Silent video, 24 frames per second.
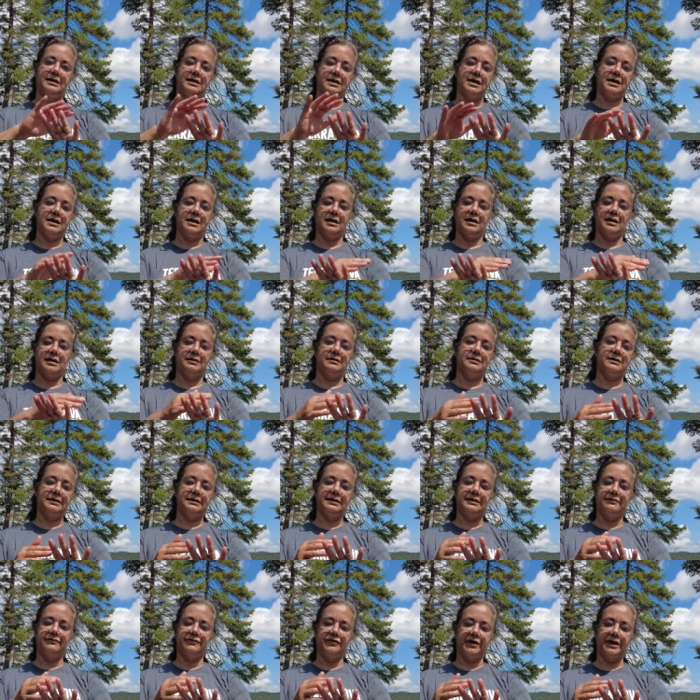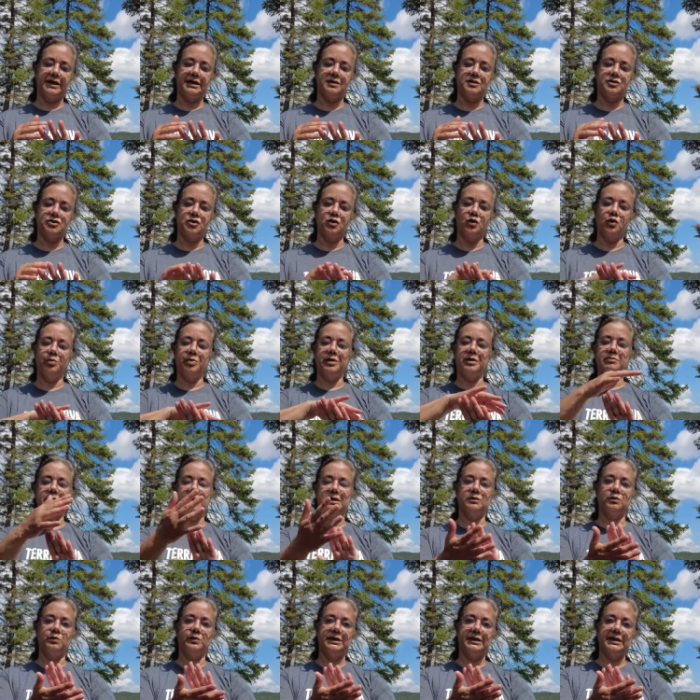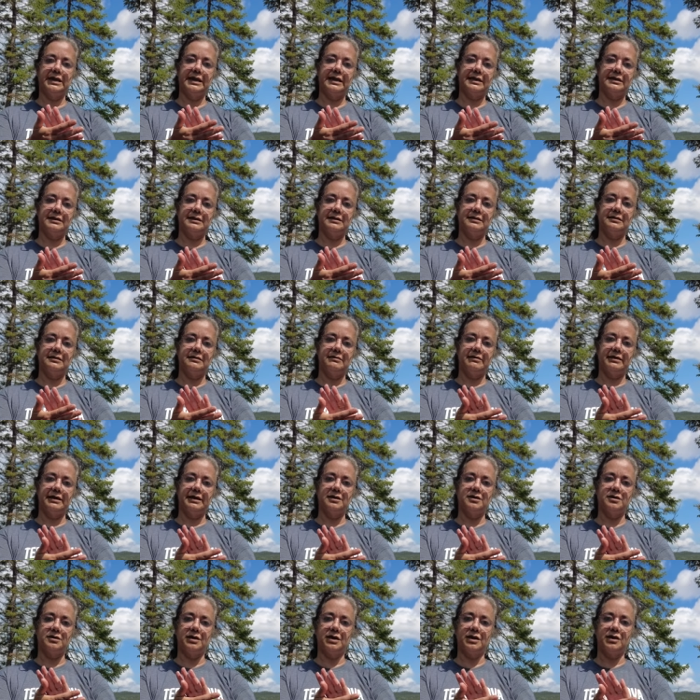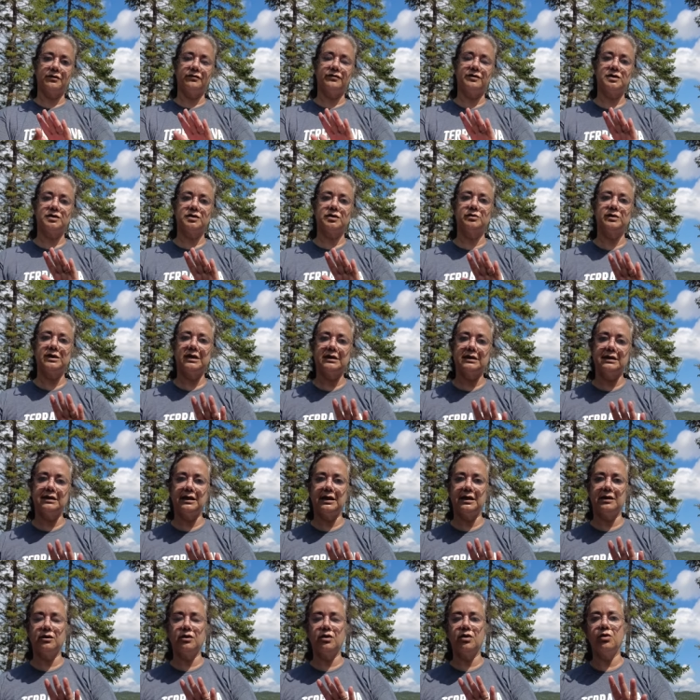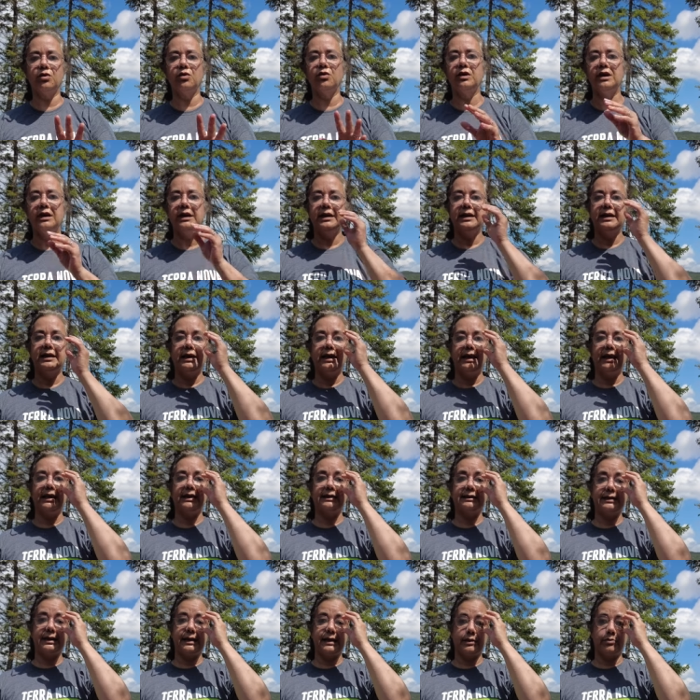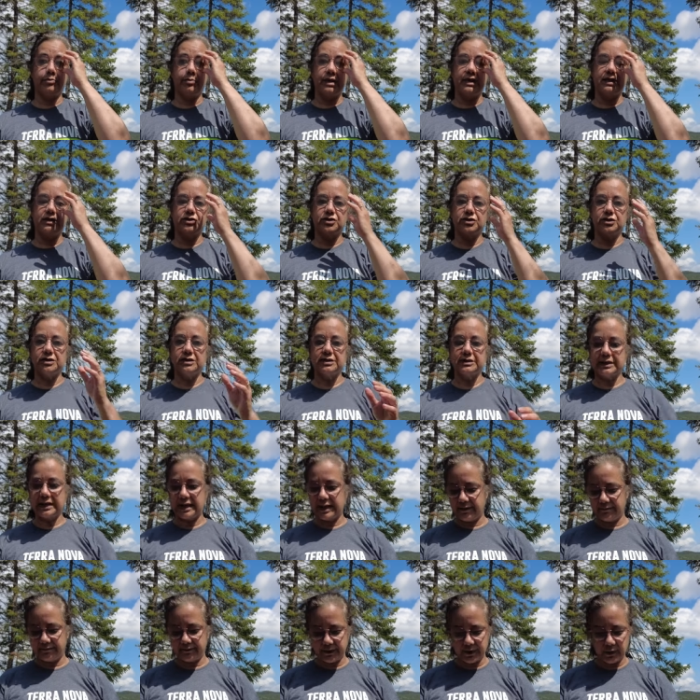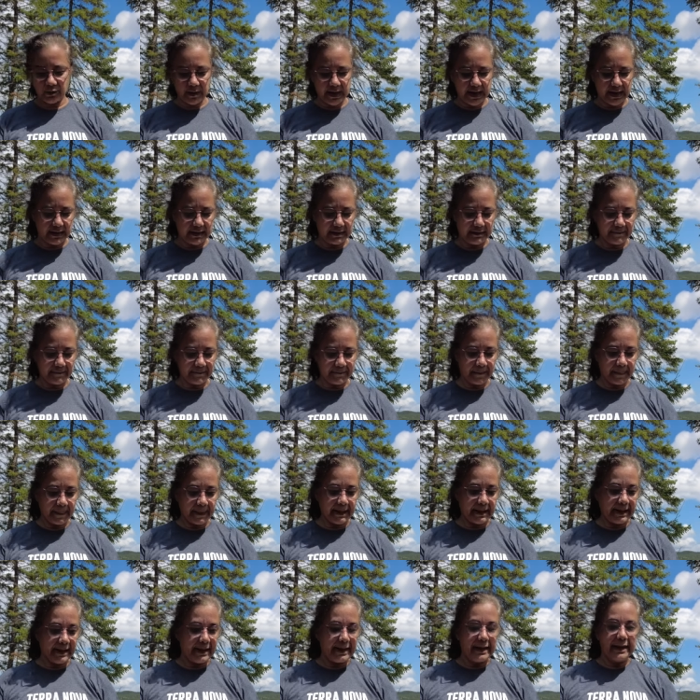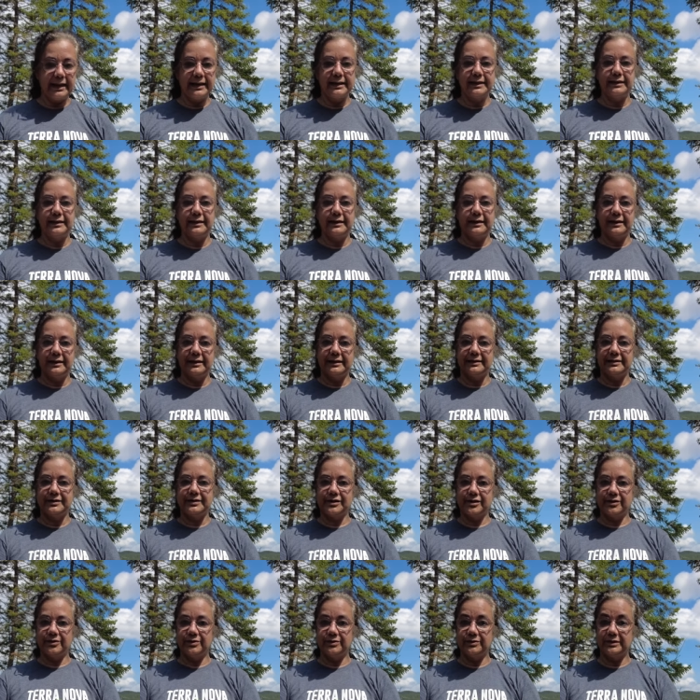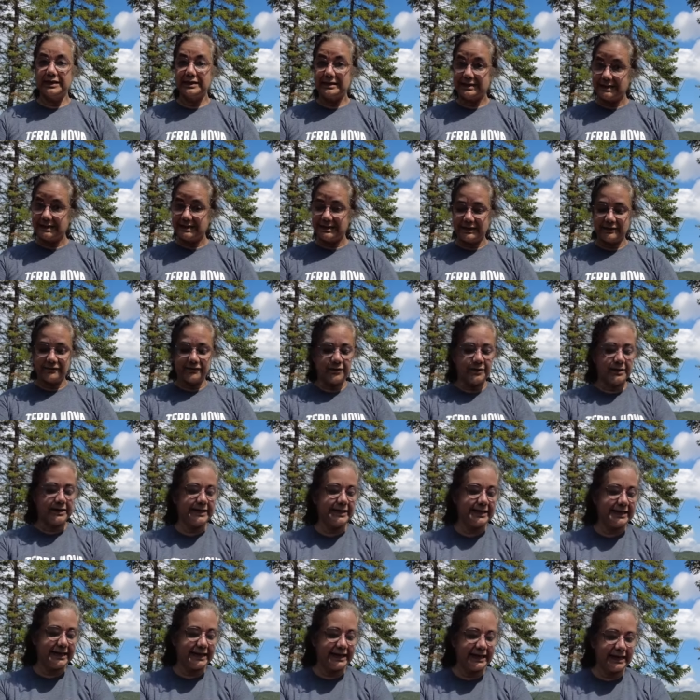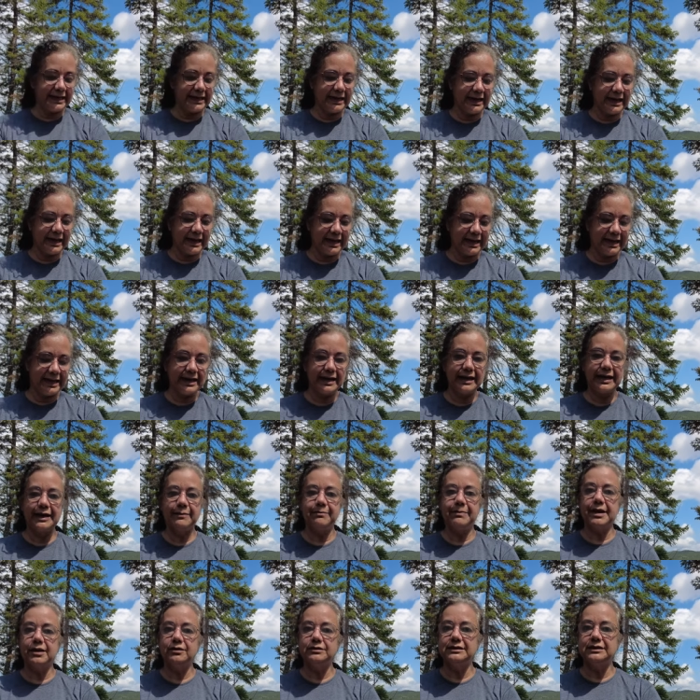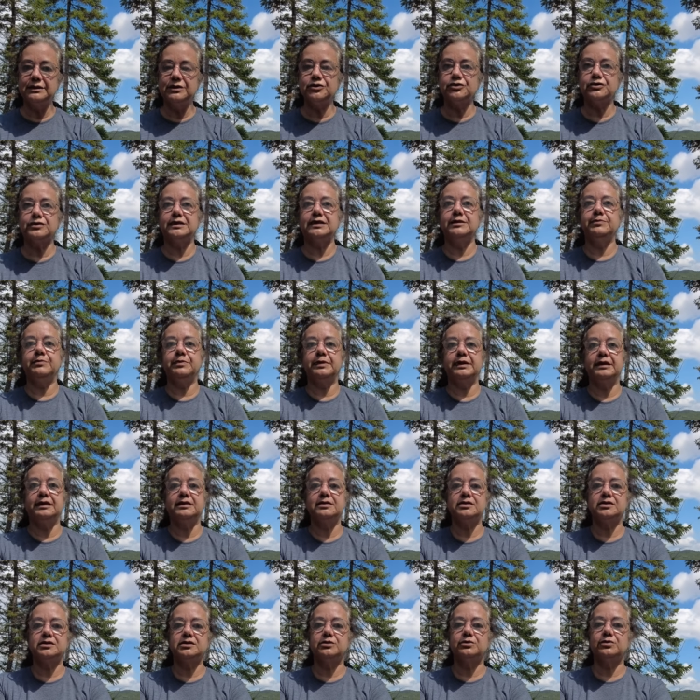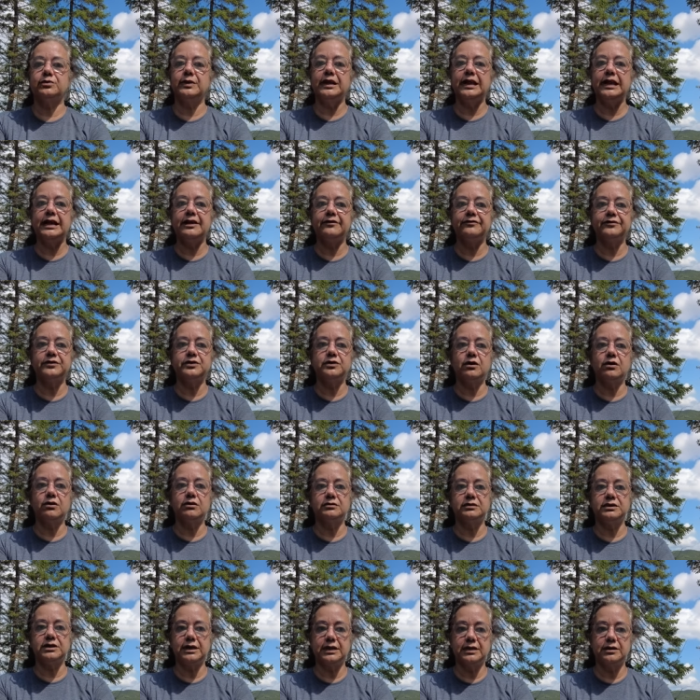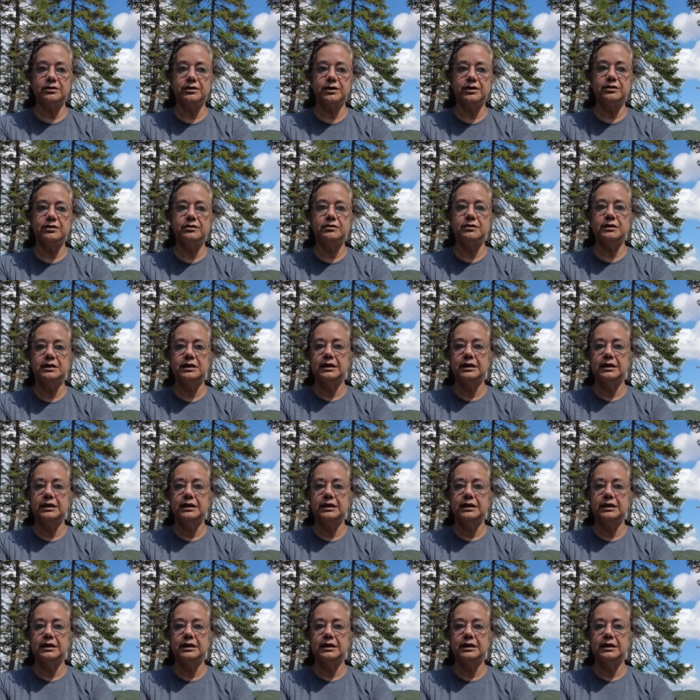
uh, the fingers open but with that thing to cover so that he can go and take pictures everywhere. So this is it for knitting. Uh, about the trip, so we left Ontario